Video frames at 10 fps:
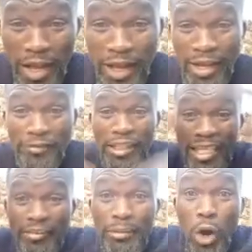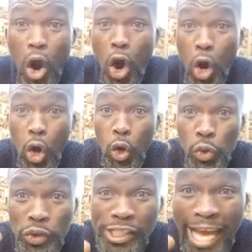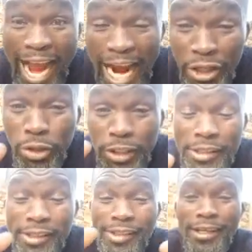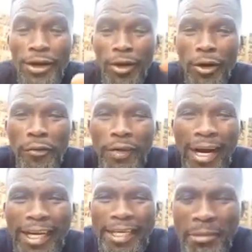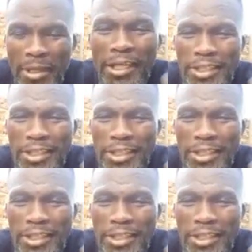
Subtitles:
And after giving him all these accolades of academic,